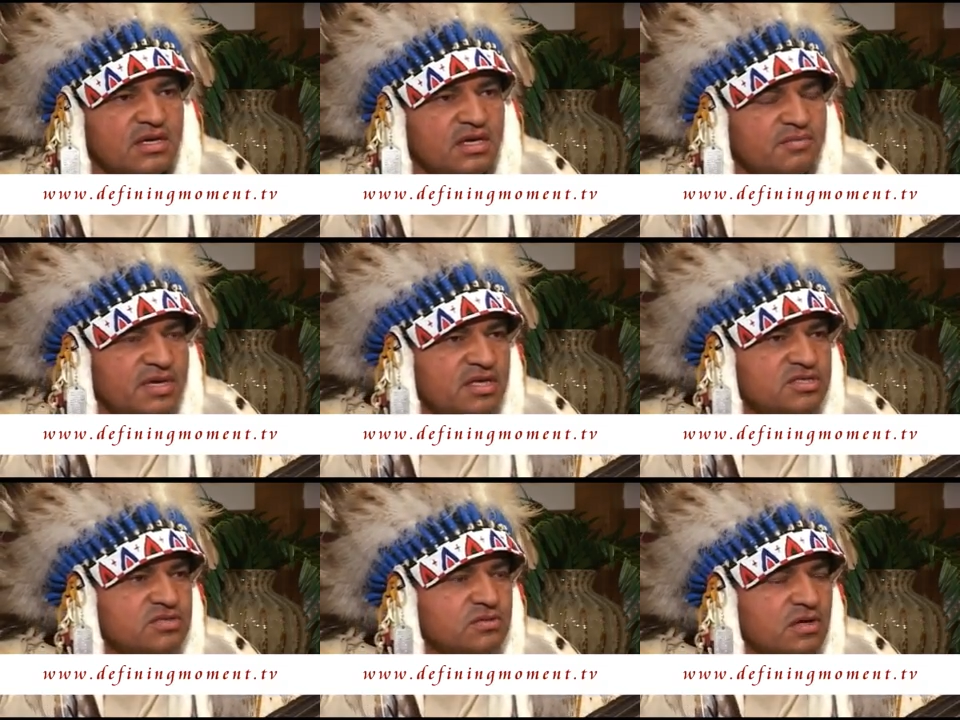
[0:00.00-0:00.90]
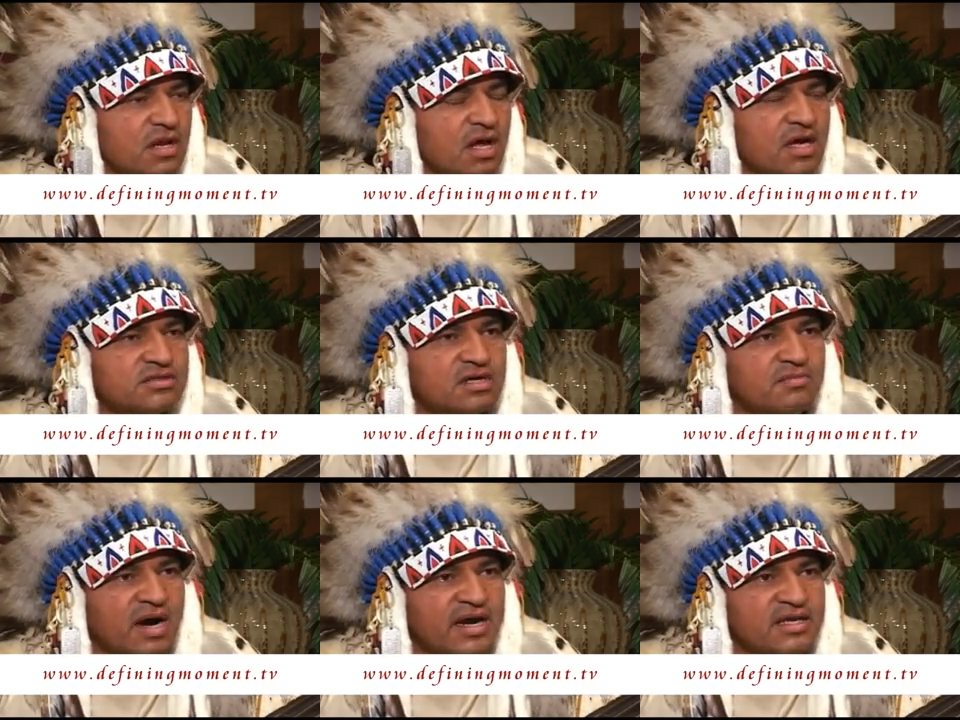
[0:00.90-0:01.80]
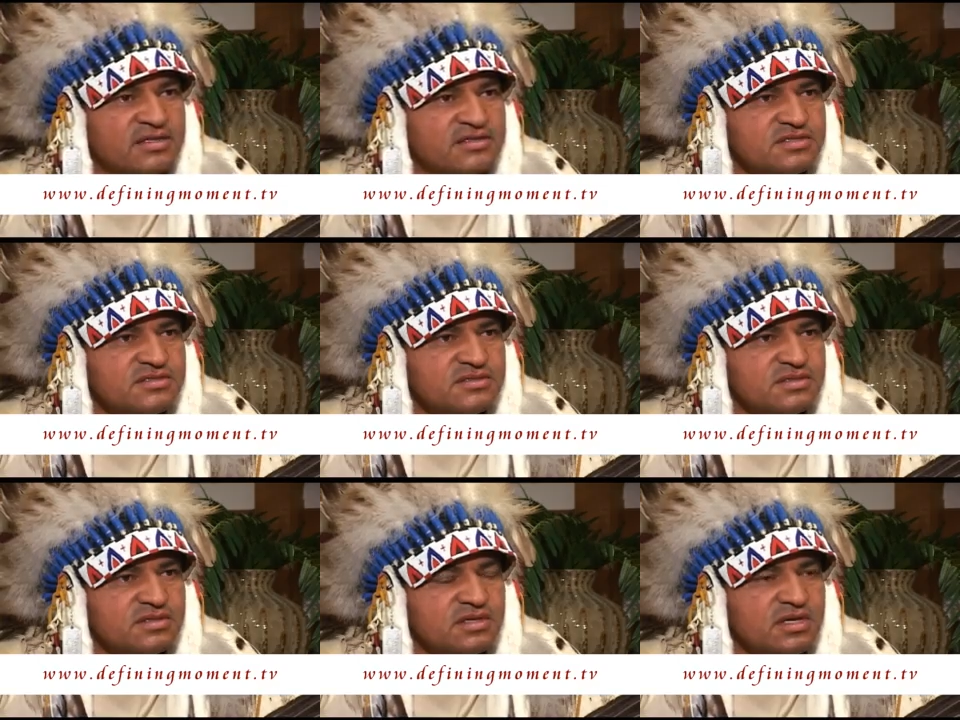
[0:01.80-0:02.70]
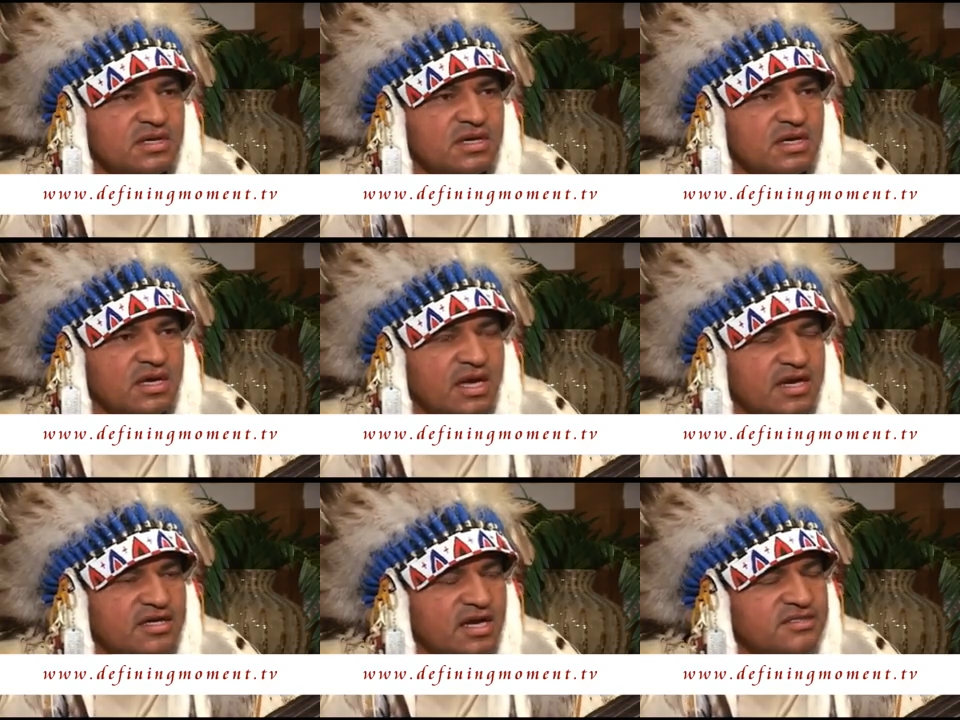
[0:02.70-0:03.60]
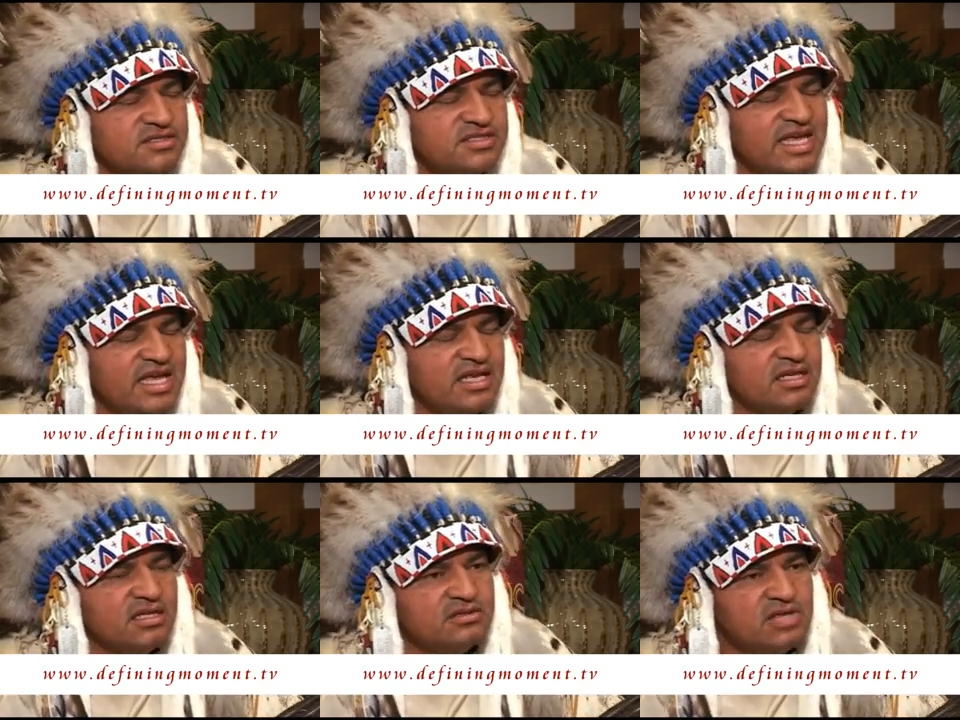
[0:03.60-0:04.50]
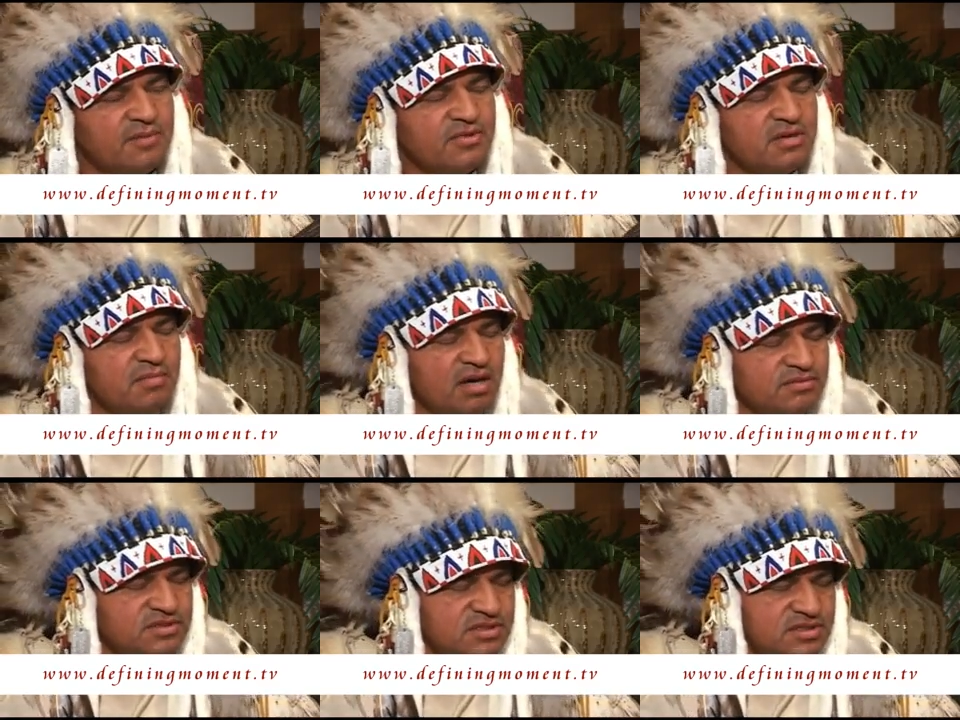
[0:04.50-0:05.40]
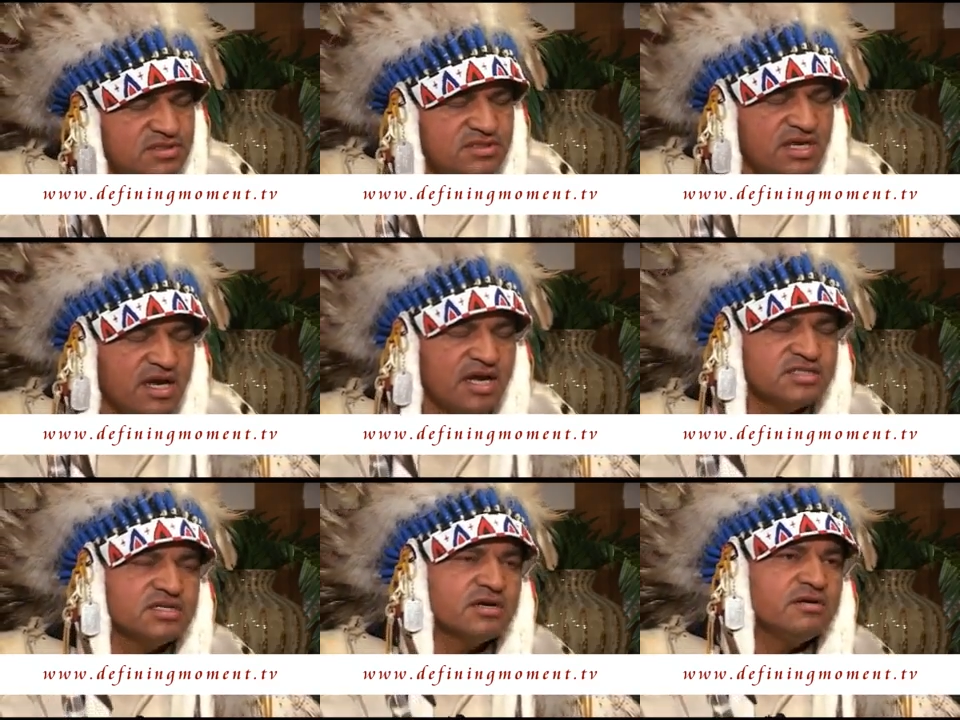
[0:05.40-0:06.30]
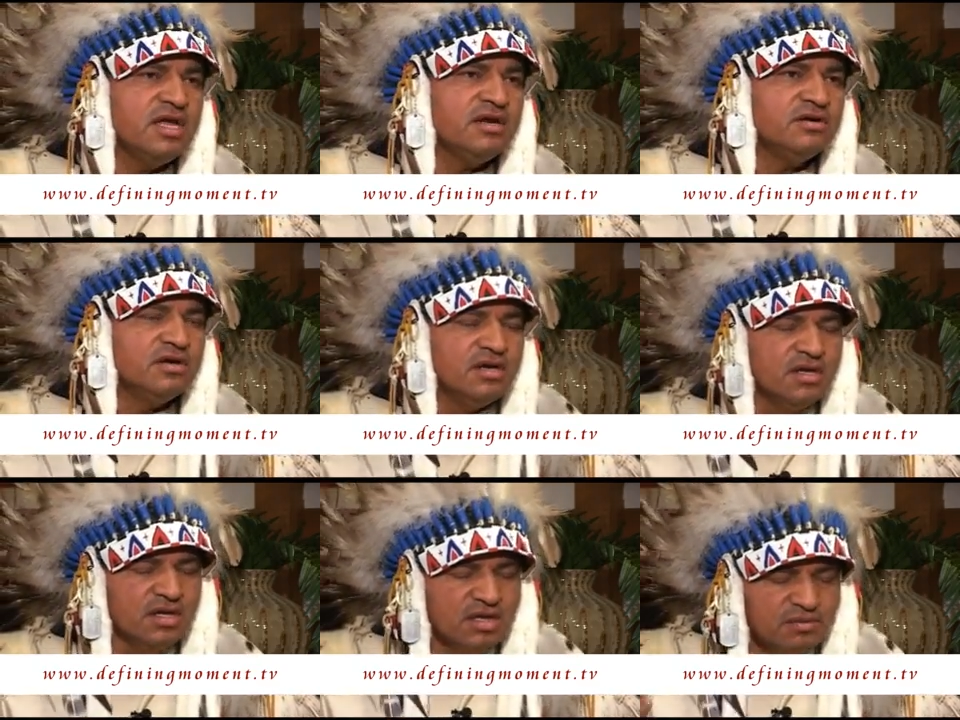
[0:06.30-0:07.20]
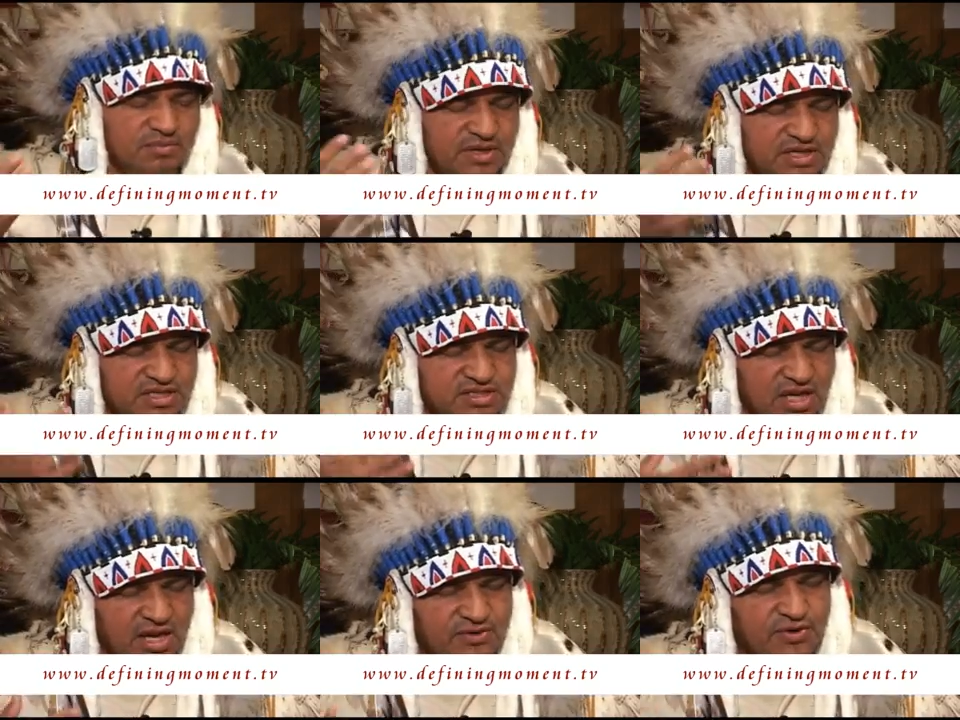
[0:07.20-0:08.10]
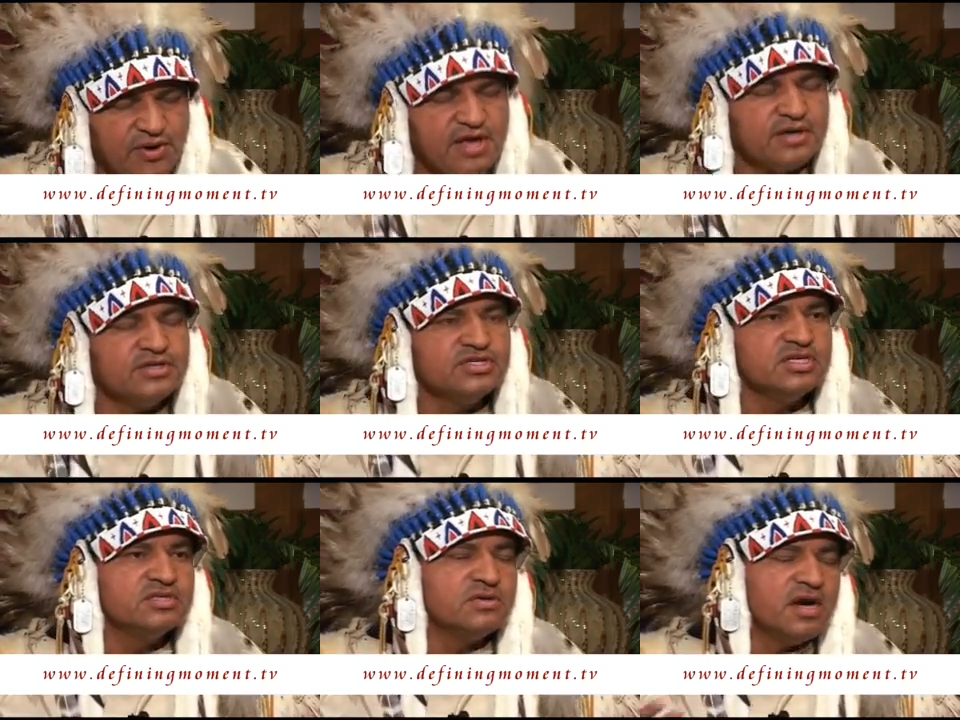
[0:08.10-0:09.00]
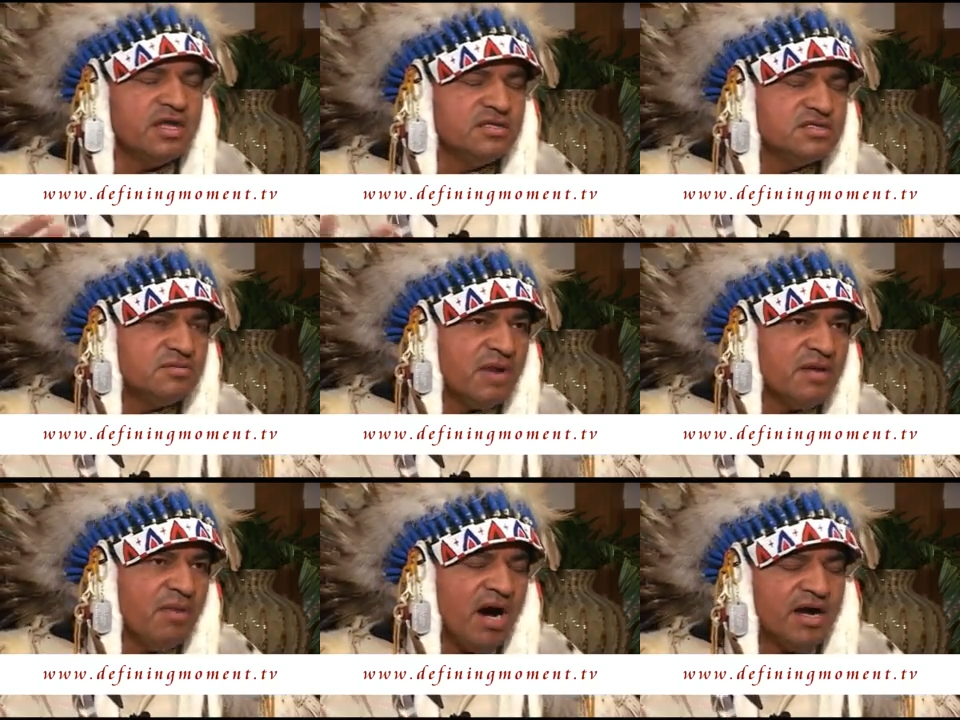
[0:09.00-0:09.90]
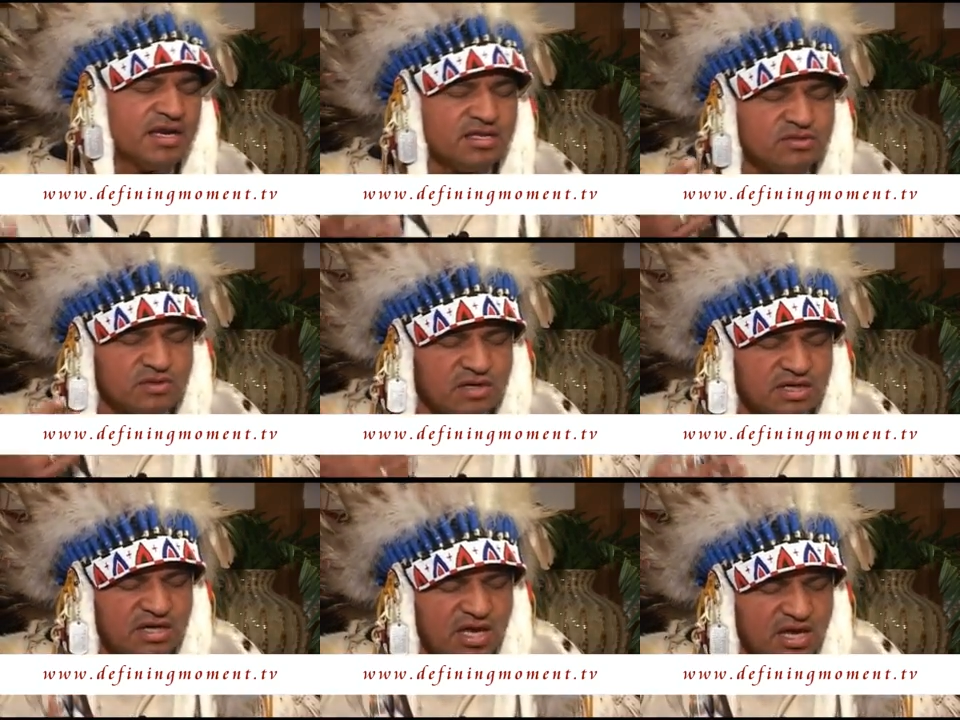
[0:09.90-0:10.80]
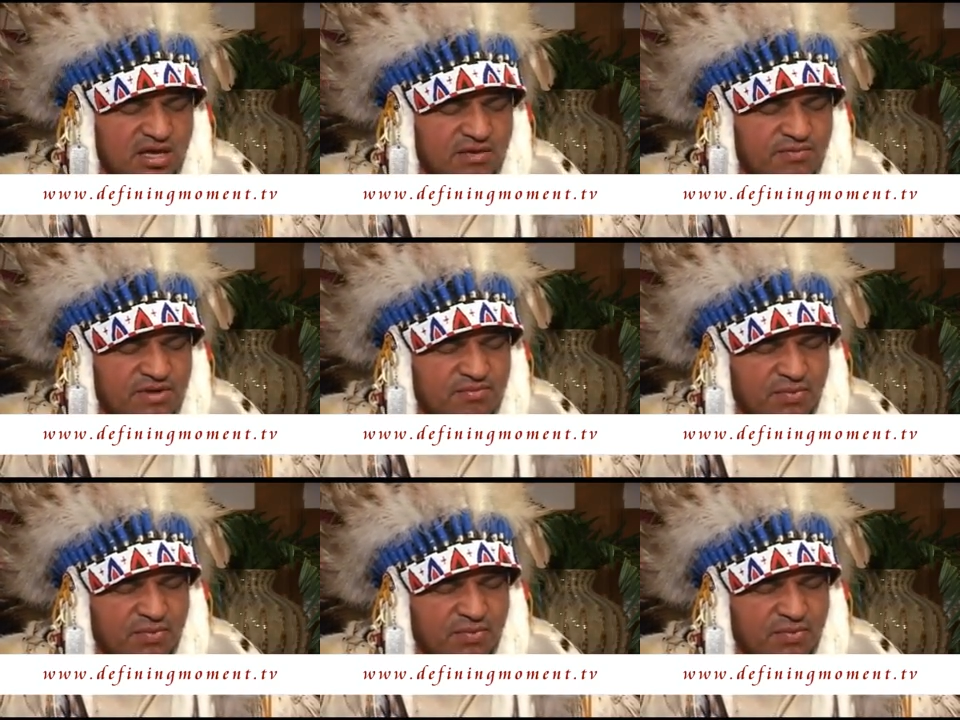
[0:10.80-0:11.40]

It begins to clog their minds. And I stand in the top of the mountains and I ask the Creator, please allow your energy to enter my body and to clean every